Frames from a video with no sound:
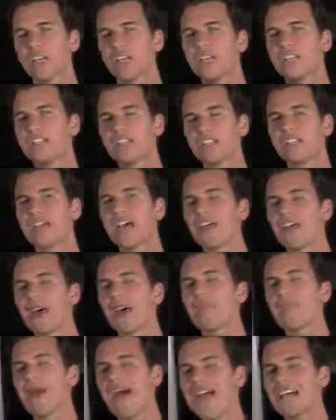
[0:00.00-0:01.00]
He said, yeah,
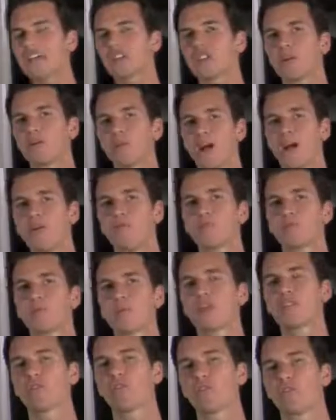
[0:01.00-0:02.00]
that passion to profits
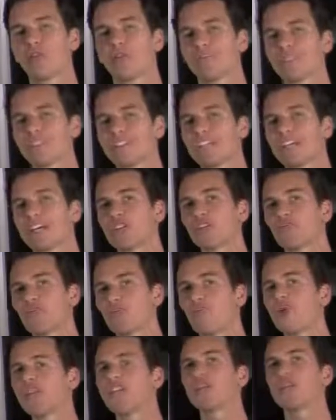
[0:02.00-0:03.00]
breakthrough formula sounds
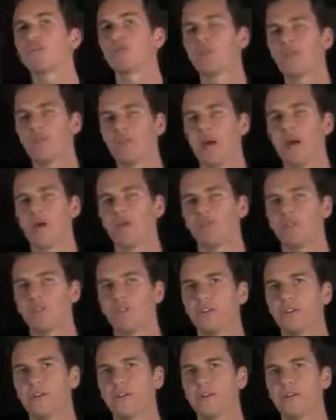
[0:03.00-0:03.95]
really, really powerful.